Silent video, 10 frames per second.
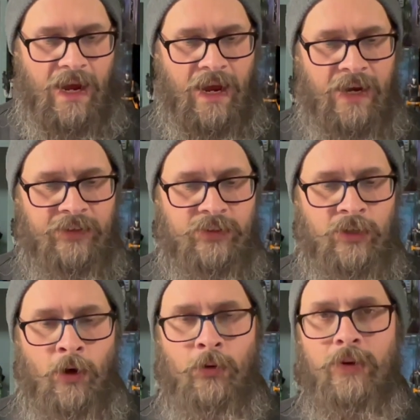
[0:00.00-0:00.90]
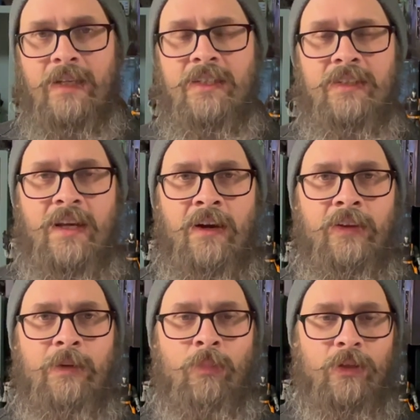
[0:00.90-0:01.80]
I don't
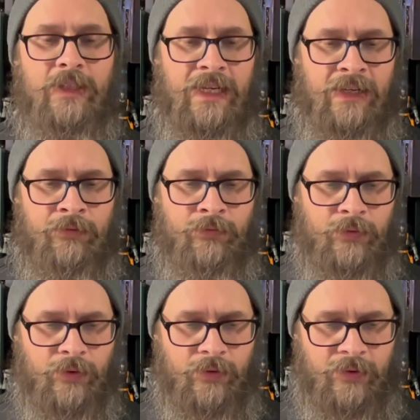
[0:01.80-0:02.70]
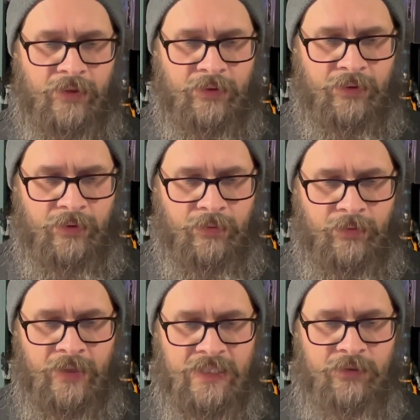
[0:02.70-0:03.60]
necessarily believe that
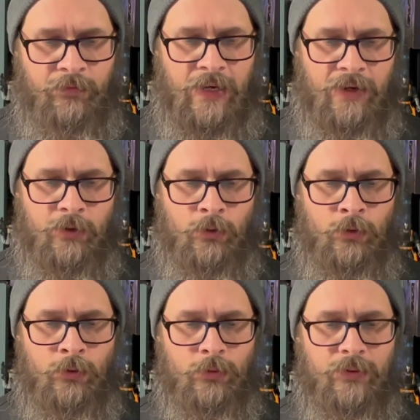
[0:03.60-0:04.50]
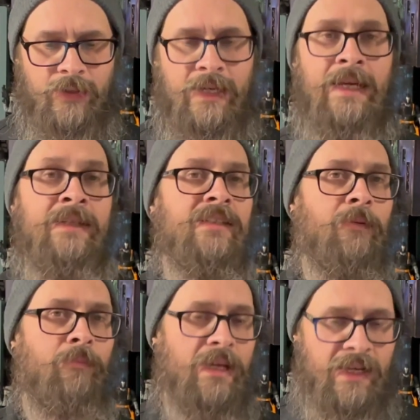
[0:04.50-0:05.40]
this vehicle needs to
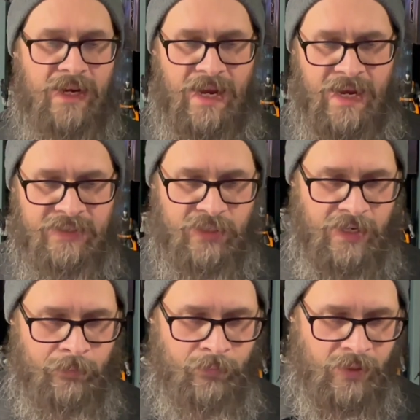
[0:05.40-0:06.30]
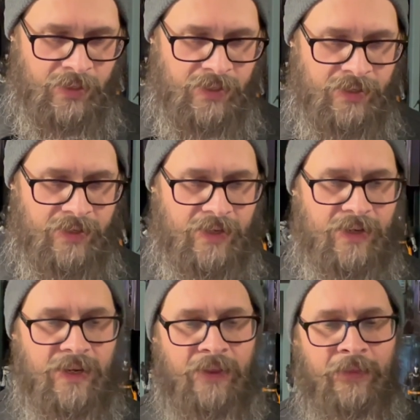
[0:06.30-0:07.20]
be a HasLab.
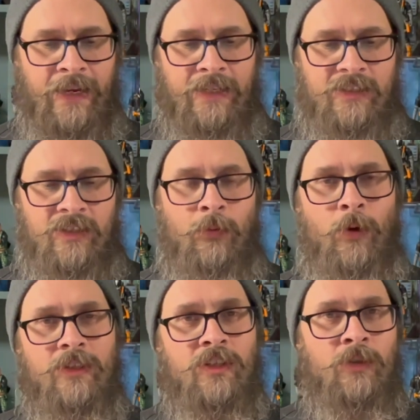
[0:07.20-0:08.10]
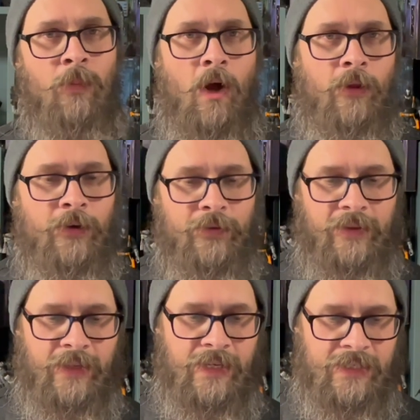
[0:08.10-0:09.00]
I think it's somewhat smaller
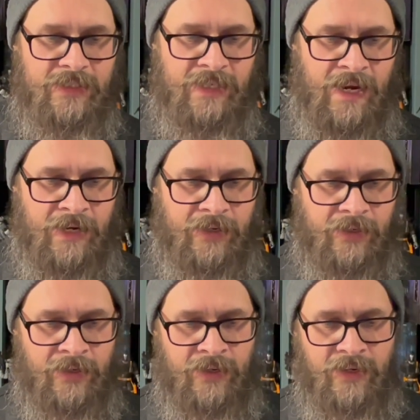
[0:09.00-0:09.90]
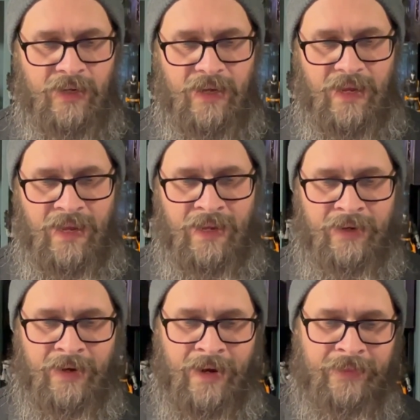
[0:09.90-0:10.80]
than the His Tank,
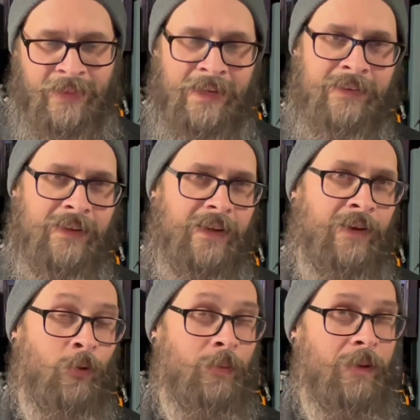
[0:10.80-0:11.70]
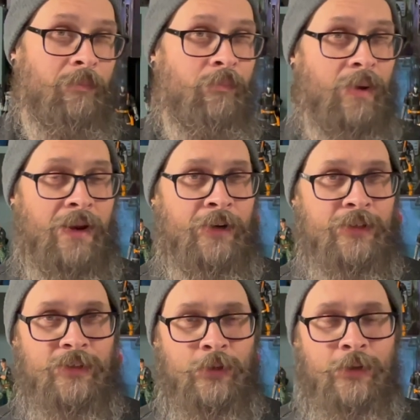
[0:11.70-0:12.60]
and I think it would be better
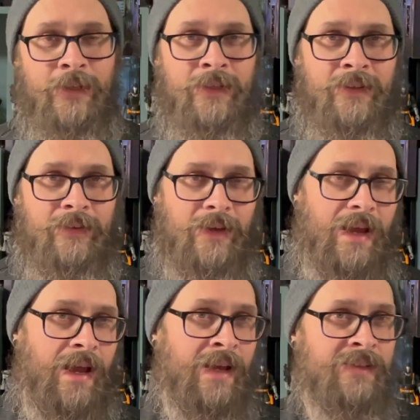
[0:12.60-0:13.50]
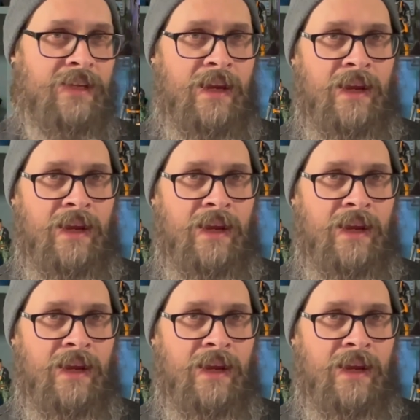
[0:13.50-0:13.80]
suited as